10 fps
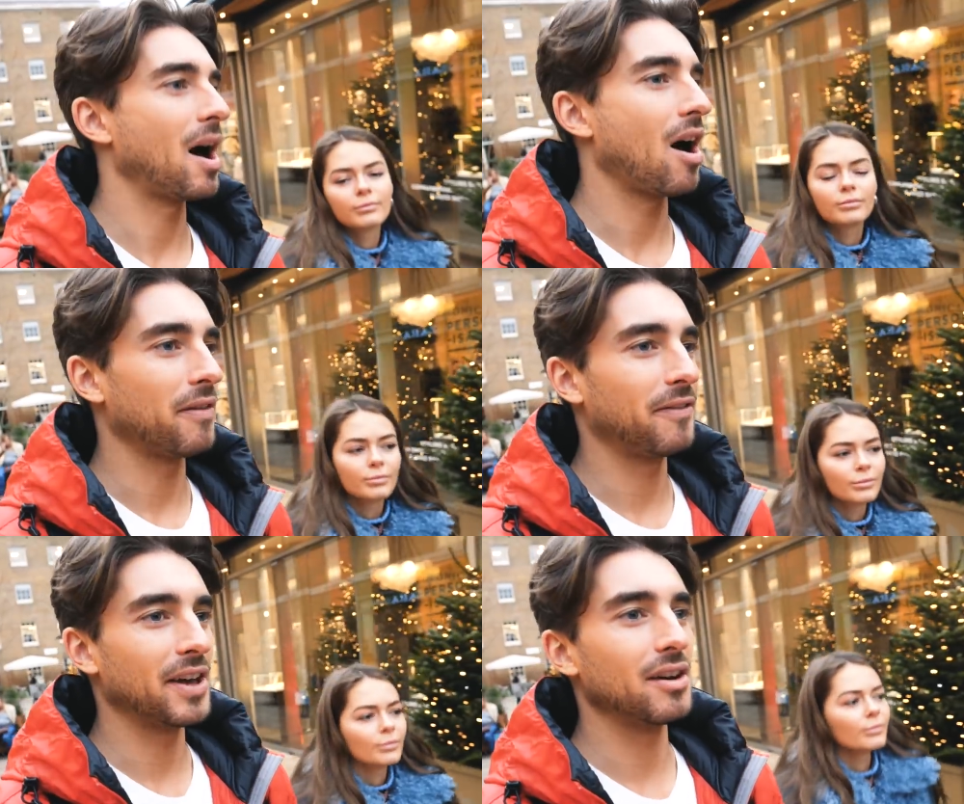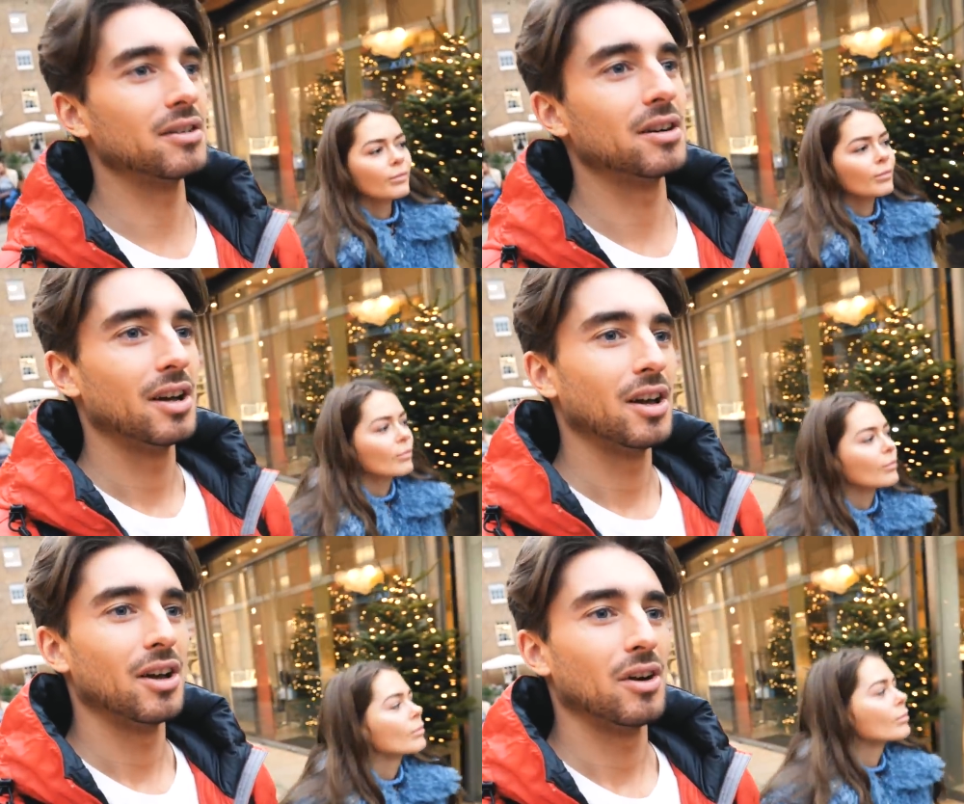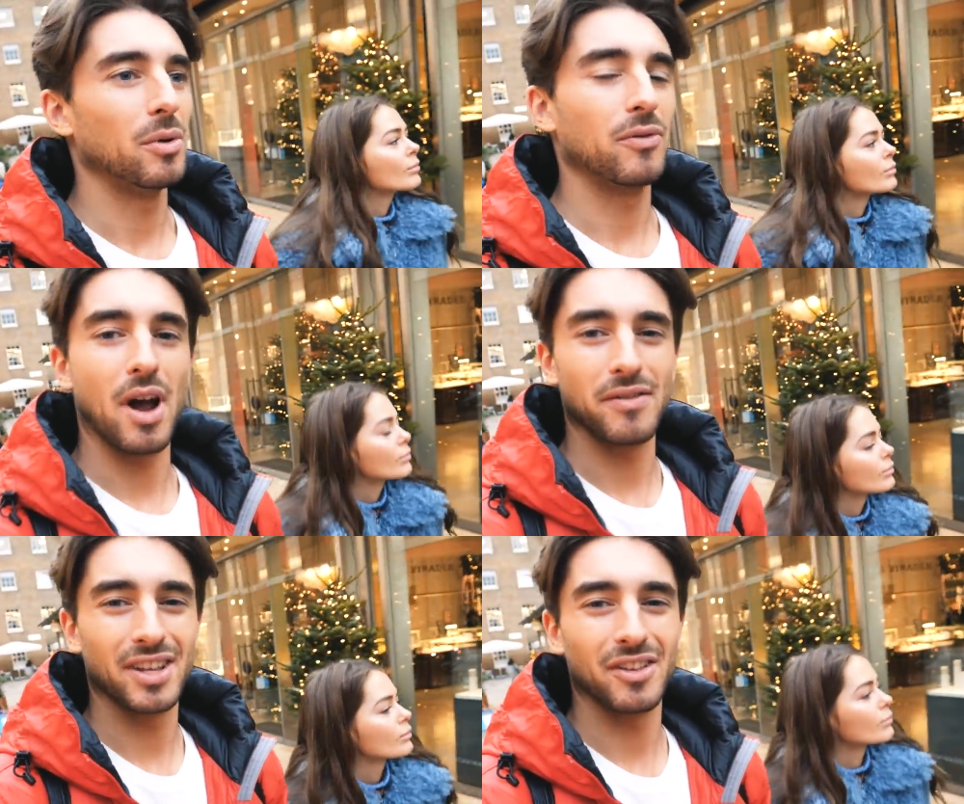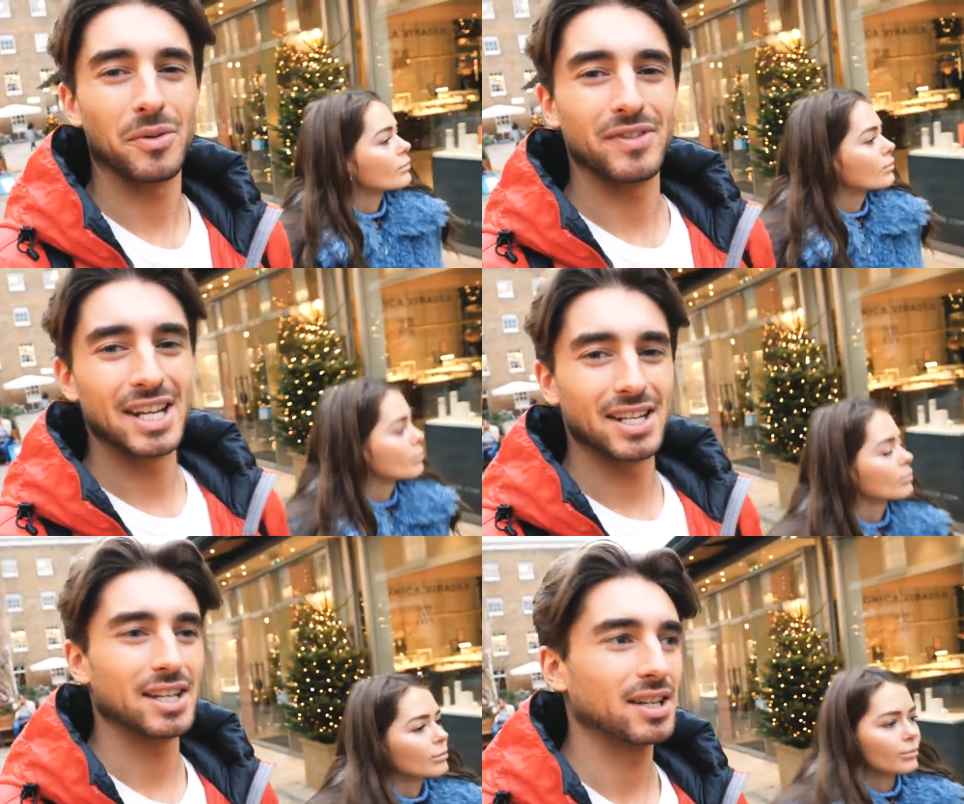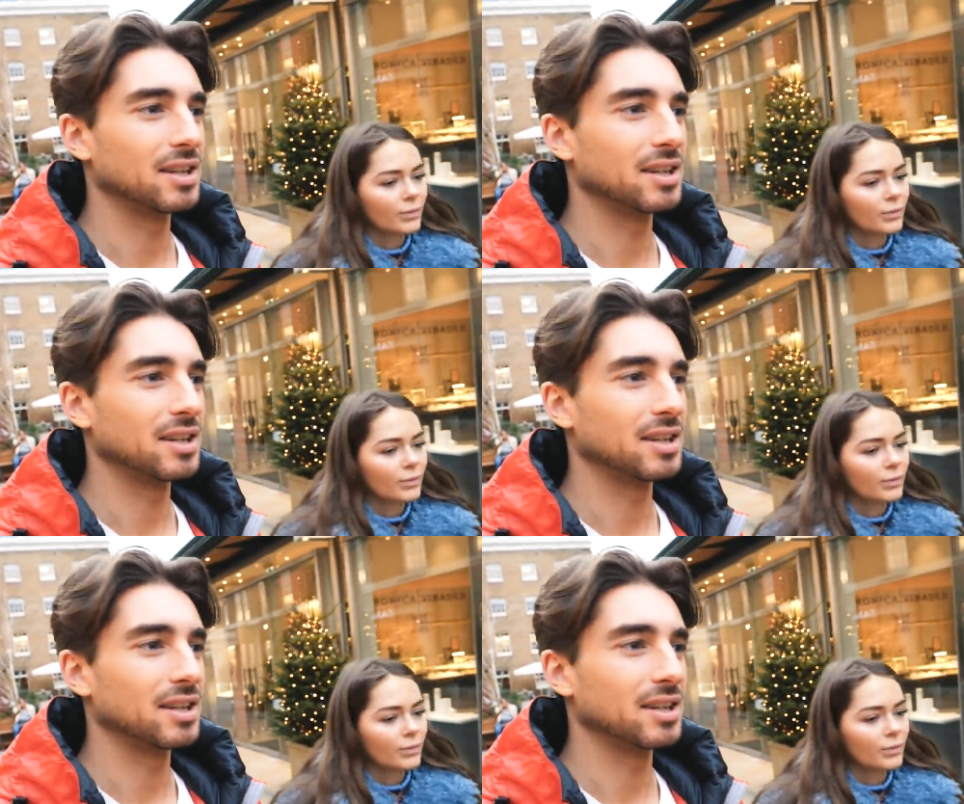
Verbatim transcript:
Speaker 1: but I feel we've got everything that we've needed.